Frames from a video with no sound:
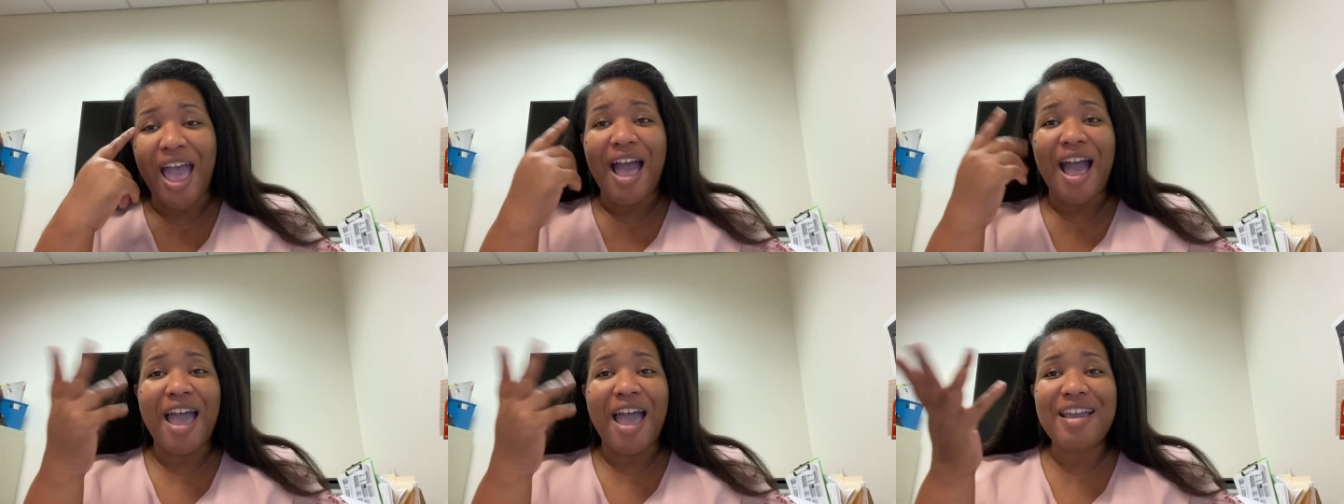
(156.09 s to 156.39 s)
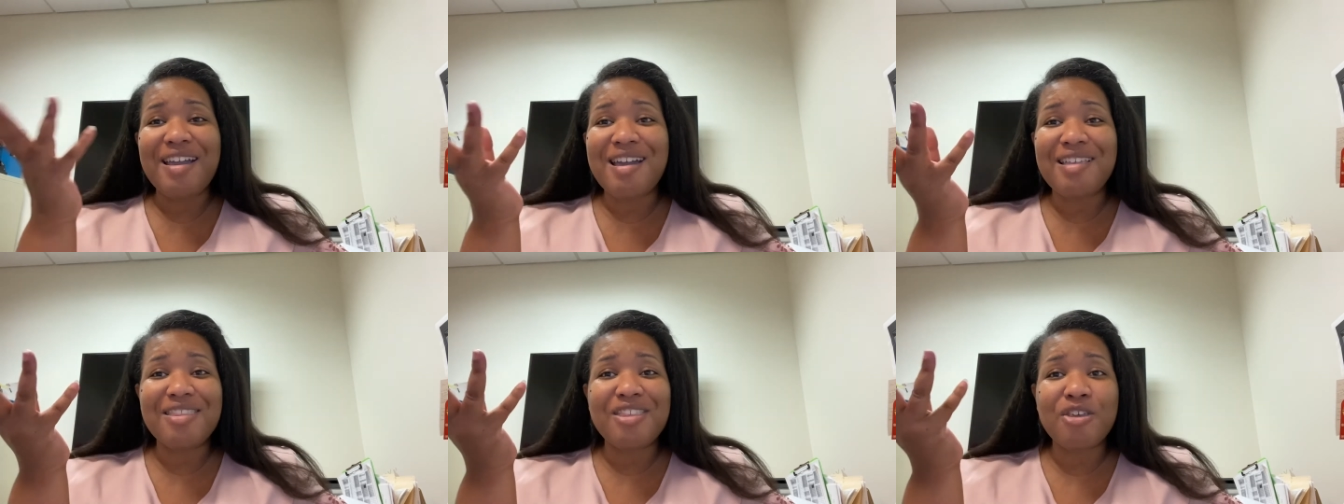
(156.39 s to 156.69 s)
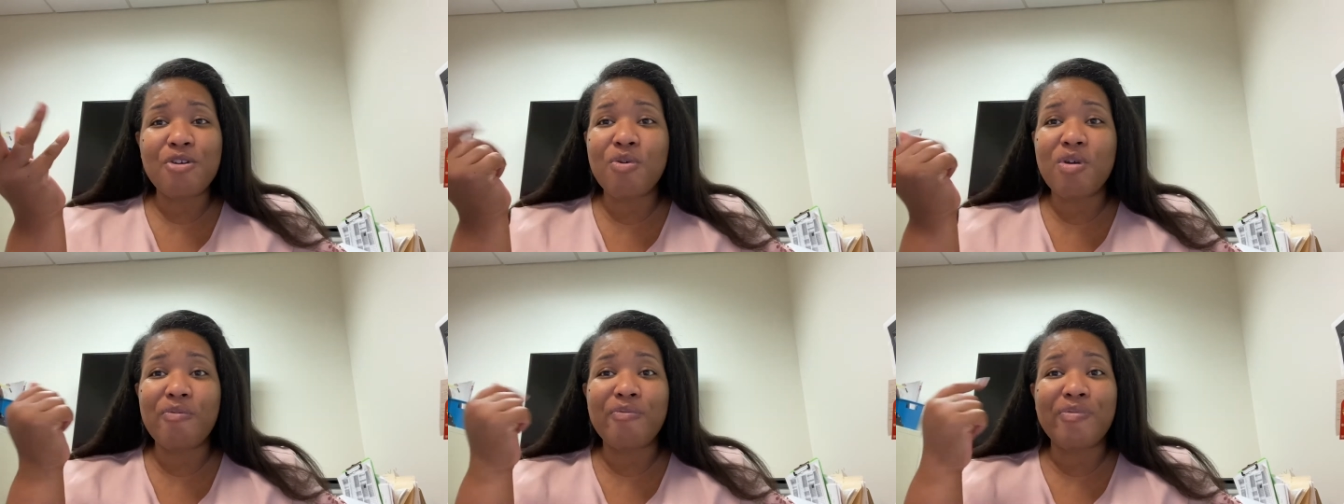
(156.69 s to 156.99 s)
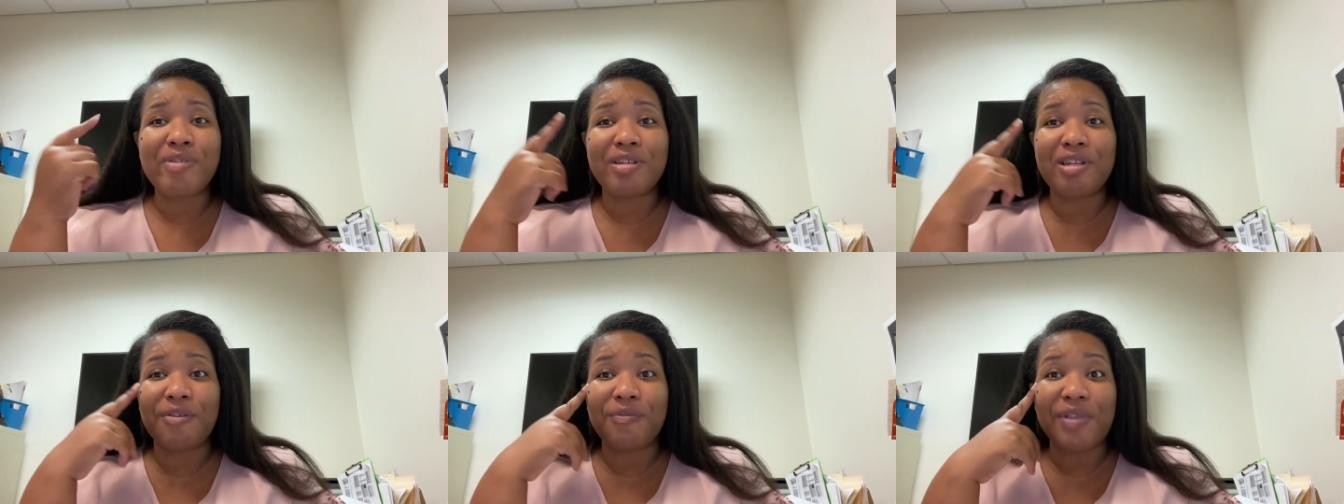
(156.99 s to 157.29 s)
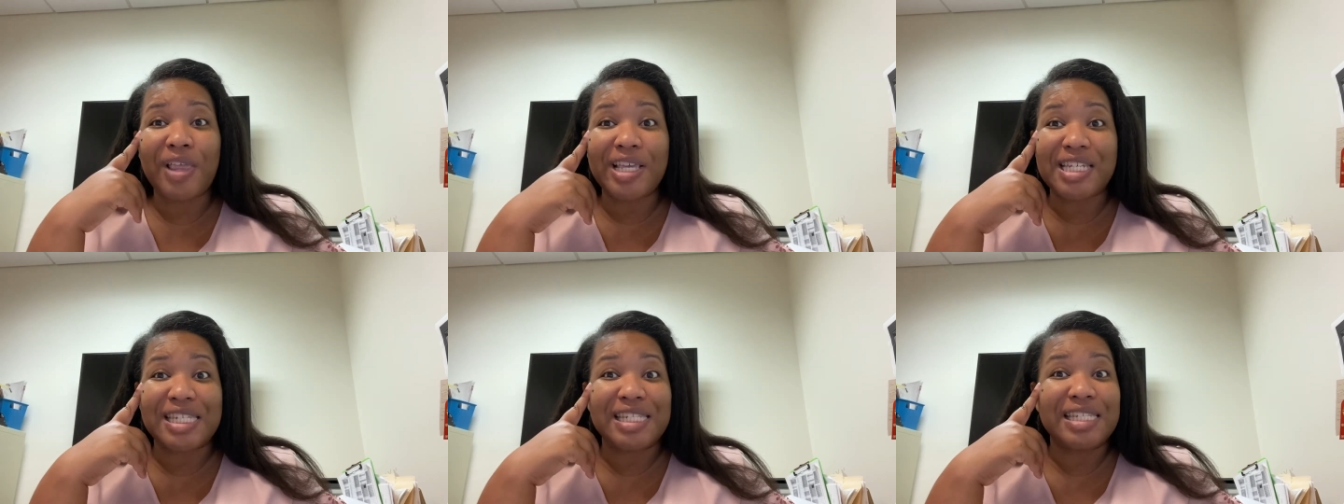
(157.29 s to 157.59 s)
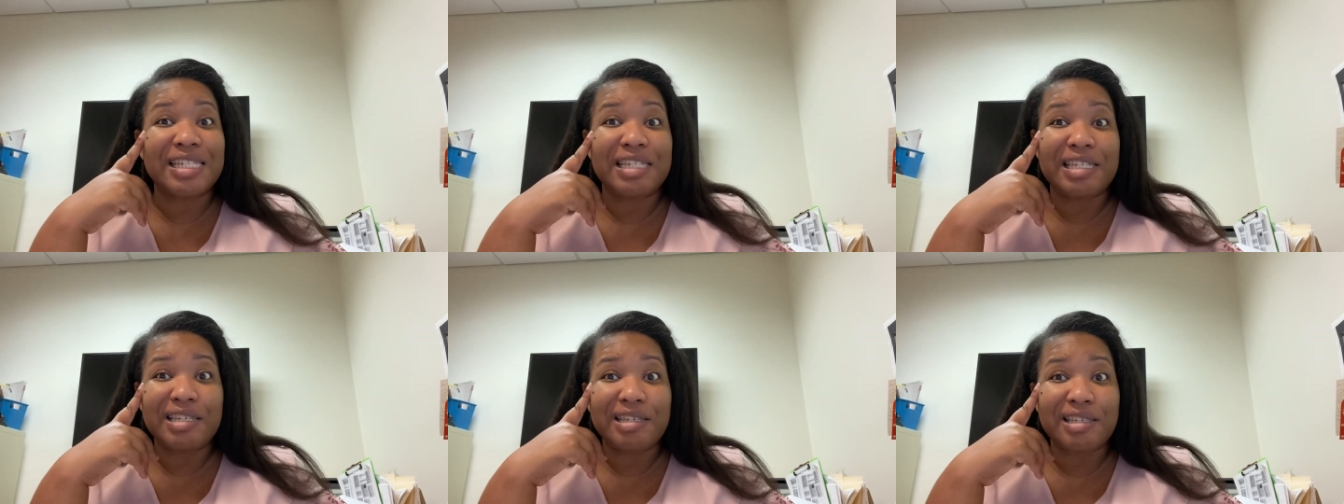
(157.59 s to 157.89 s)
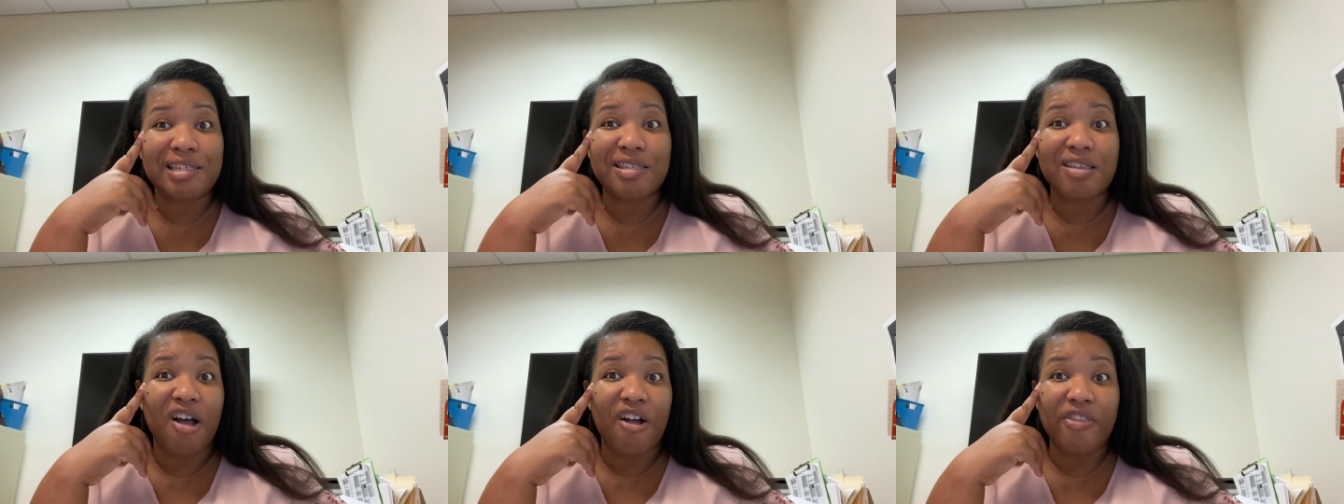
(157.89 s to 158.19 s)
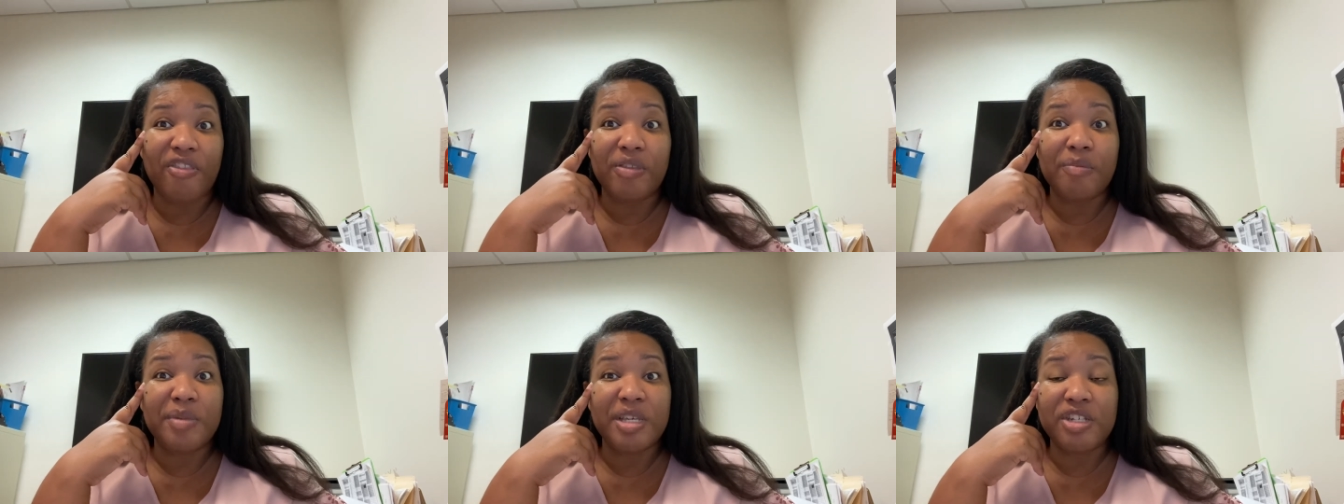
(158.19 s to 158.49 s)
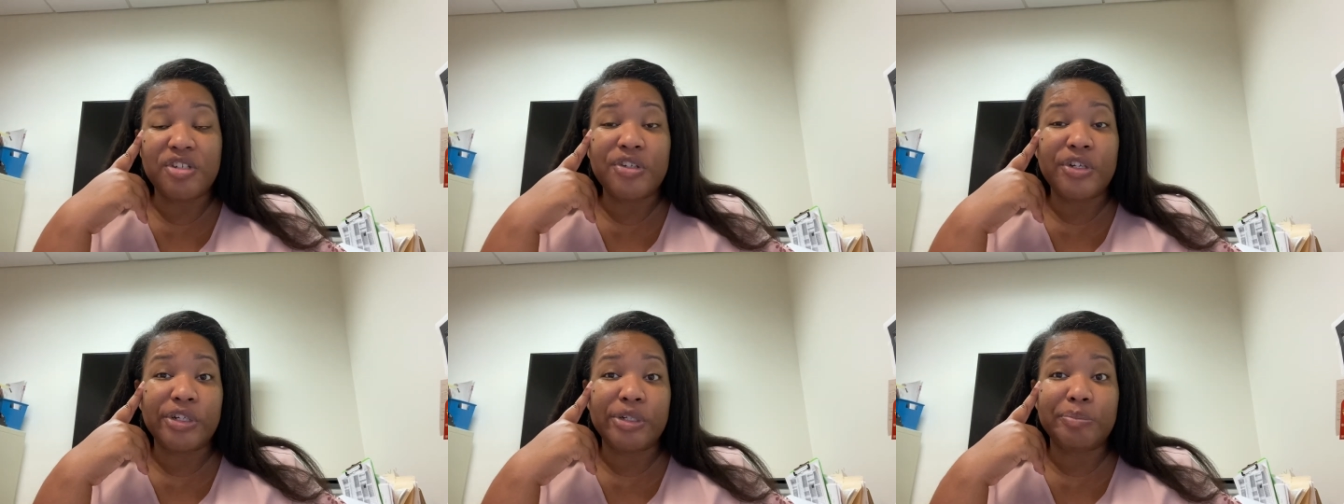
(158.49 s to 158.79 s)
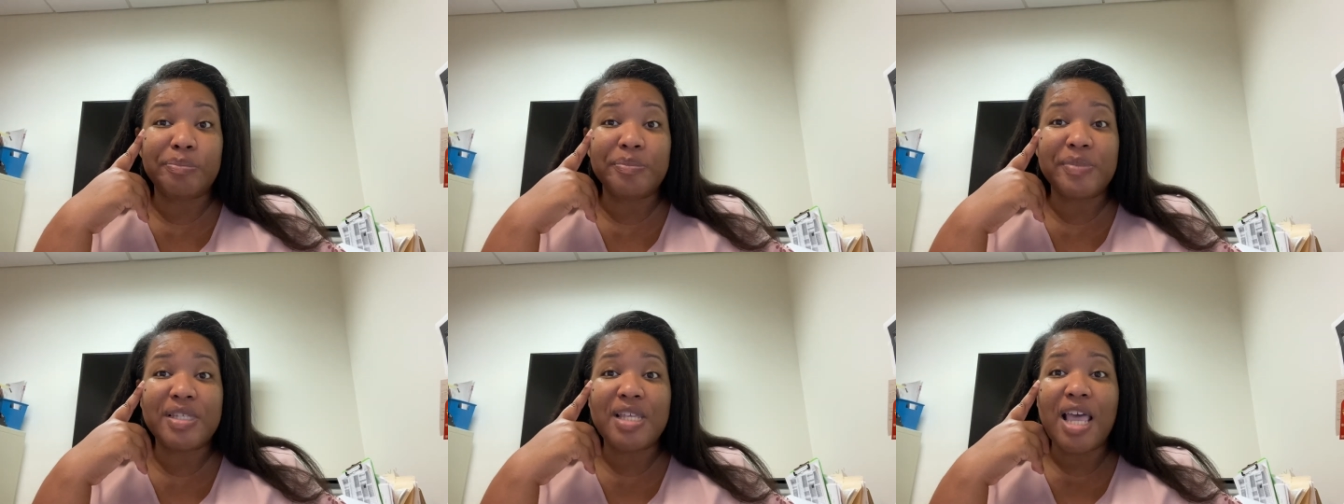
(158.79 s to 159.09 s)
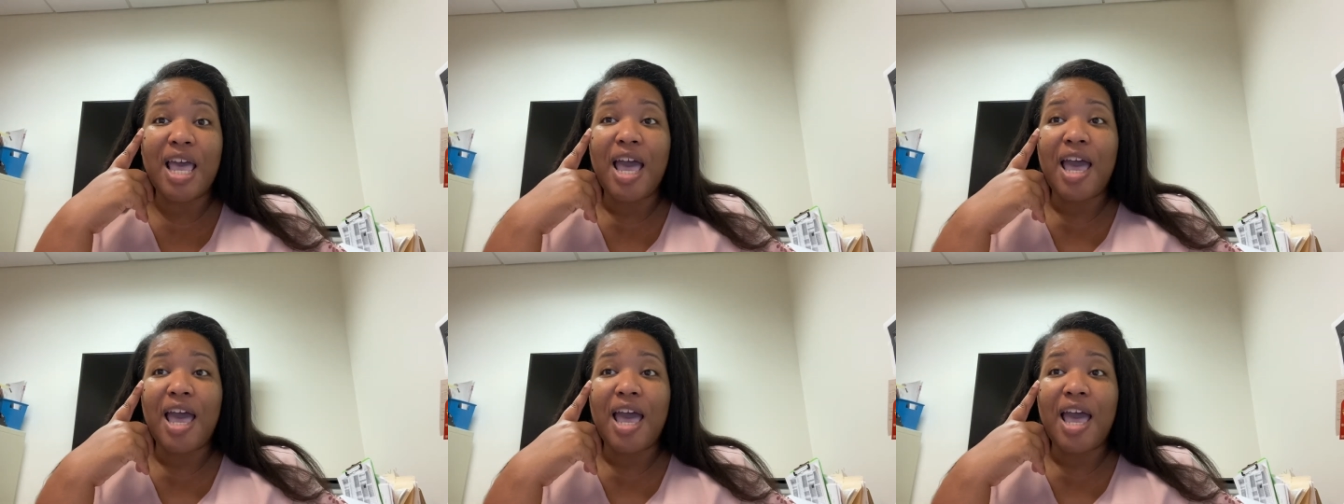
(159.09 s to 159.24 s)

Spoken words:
I got the equivalent of like D's on the midterms,